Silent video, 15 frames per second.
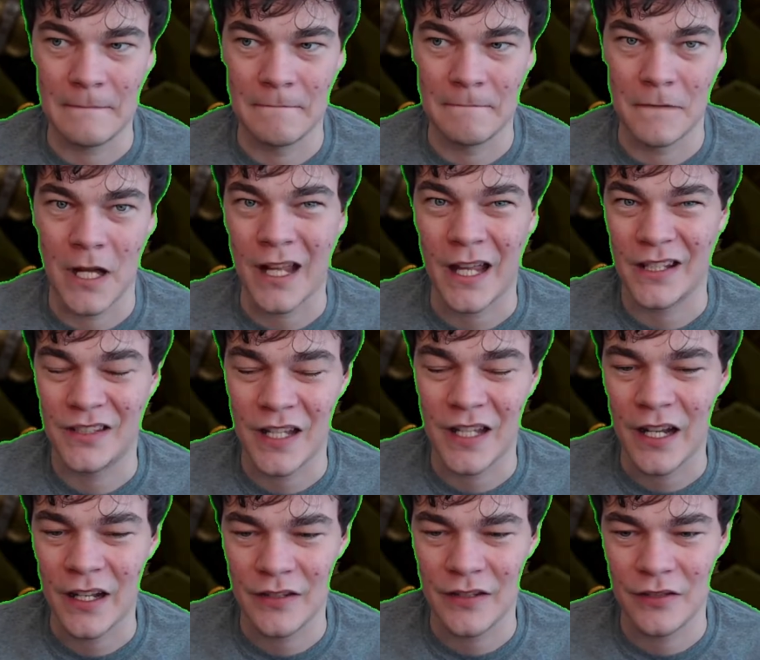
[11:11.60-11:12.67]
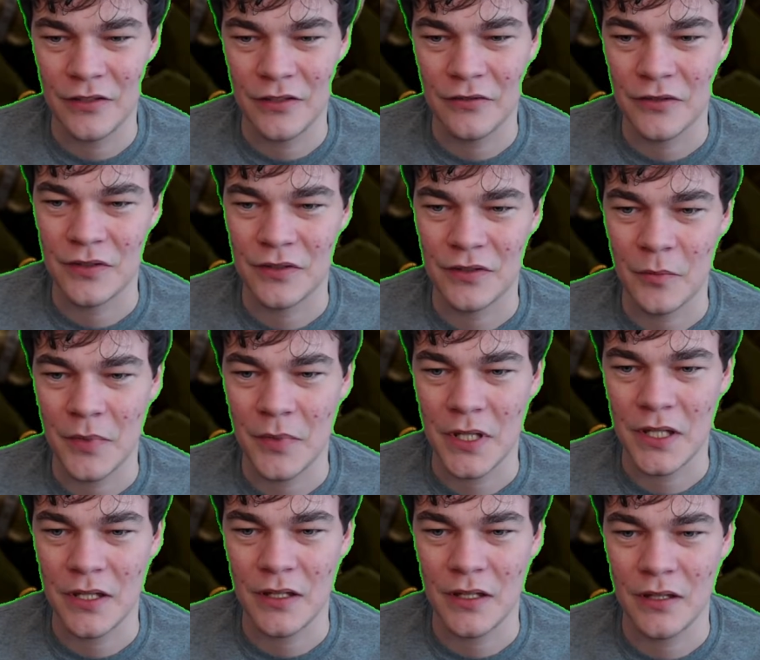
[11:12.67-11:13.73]
high status and you can still
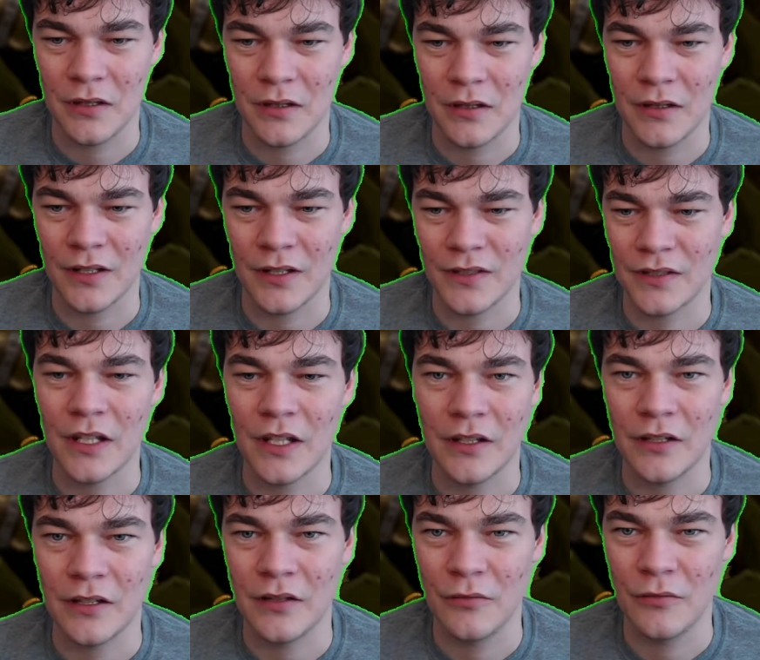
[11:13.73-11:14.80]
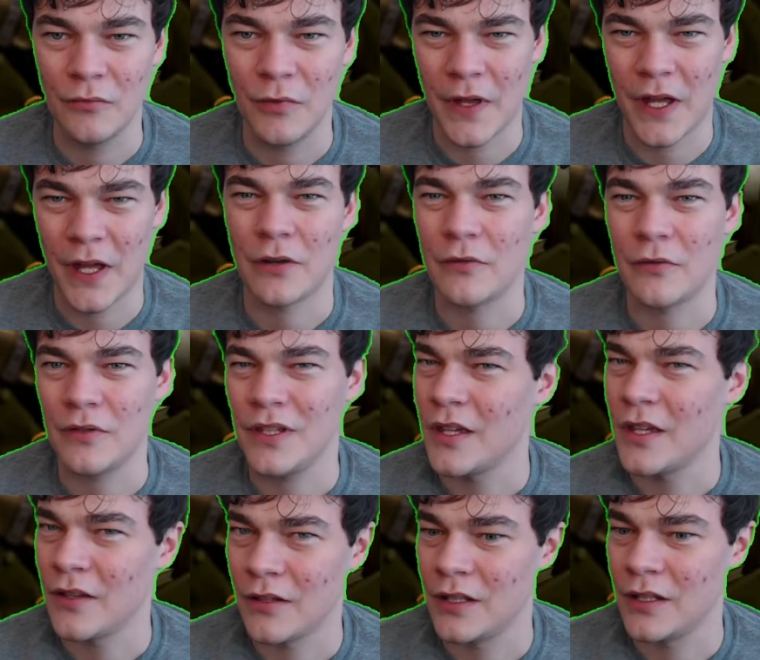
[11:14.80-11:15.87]
be excited without
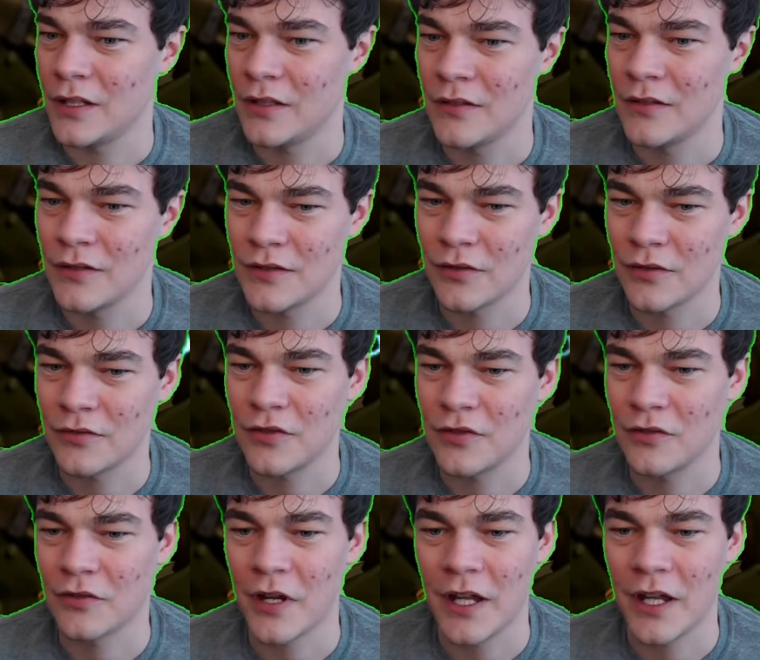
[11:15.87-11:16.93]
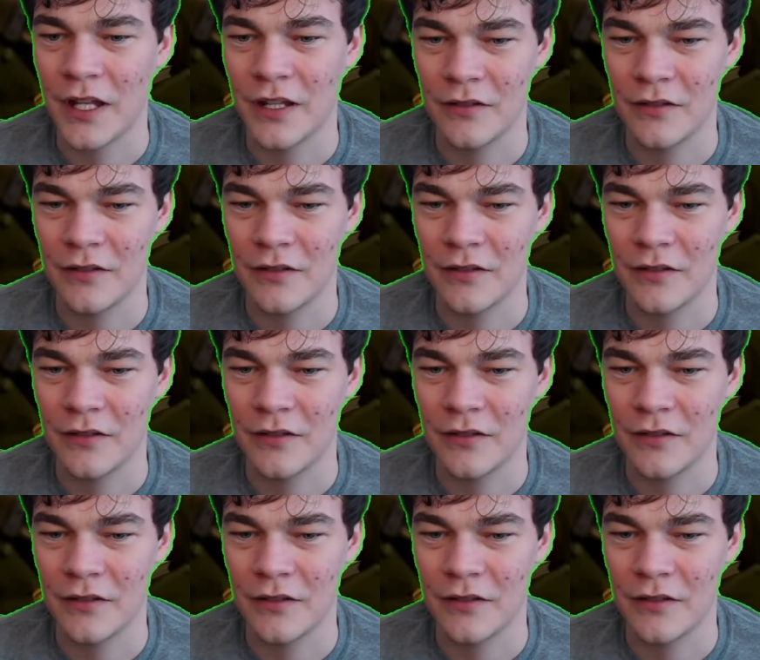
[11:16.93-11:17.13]
yelling. So just try it.